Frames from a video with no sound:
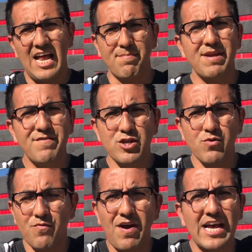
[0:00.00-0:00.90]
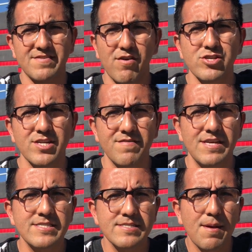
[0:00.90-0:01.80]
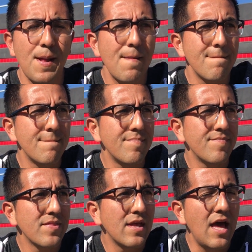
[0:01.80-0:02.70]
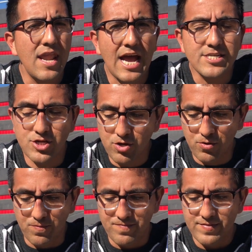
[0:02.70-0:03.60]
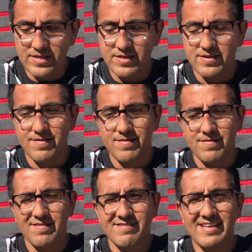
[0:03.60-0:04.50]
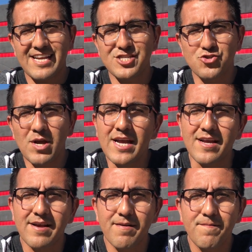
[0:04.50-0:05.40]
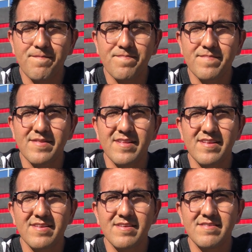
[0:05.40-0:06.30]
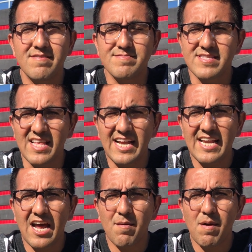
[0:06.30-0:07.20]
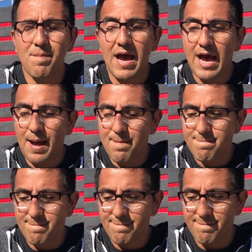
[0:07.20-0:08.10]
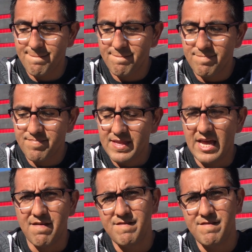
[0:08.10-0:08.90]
I'm giving you a fast version of this. Night 2, second drink, just laying down on my mat, and